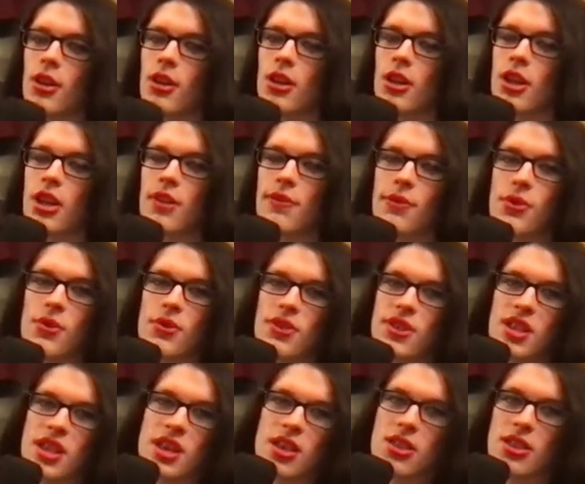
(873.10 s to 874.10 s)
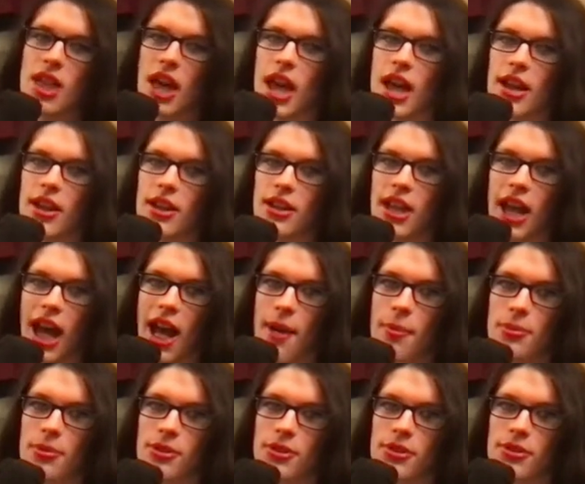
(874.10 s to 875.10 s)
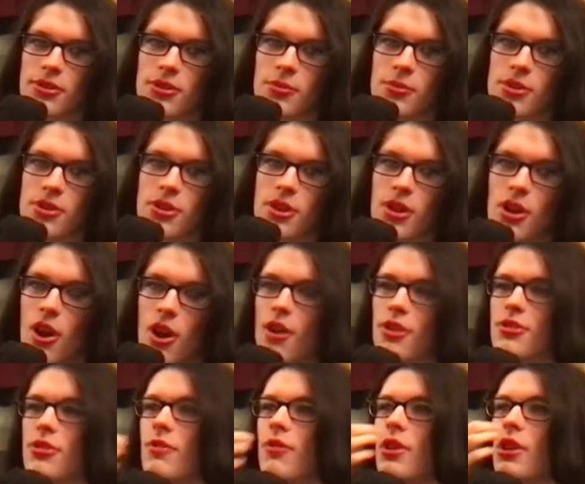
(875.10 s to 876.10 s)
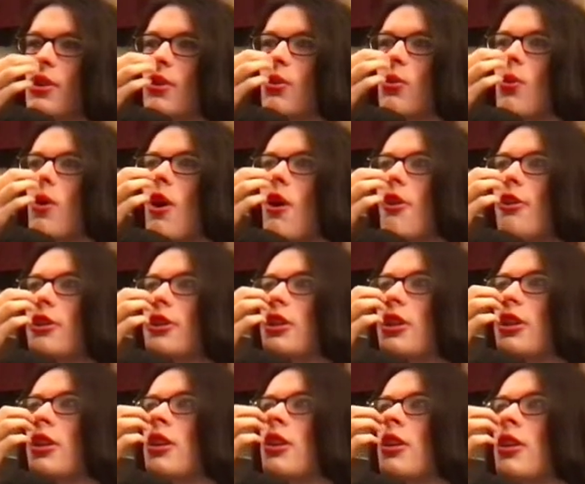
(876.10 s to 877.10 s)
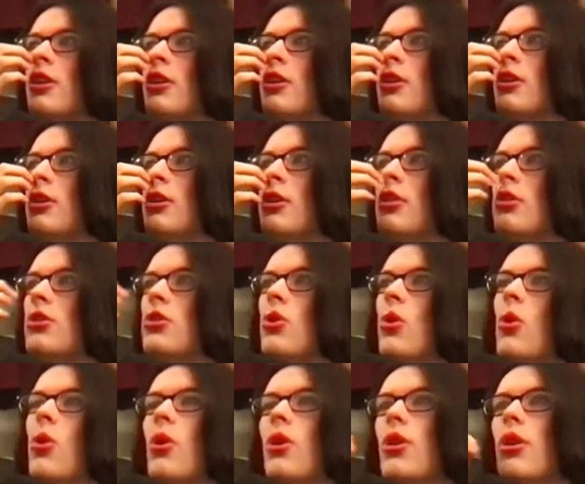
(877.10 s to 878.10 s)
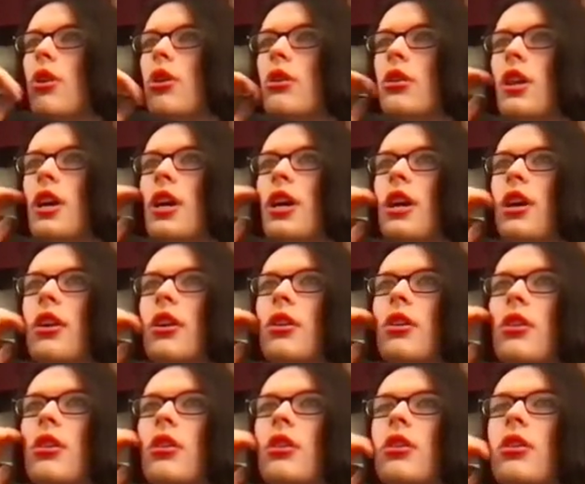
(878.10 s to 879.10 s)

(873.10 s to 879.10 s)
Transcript: if you think that capitalism is the cause of inequality, you're like,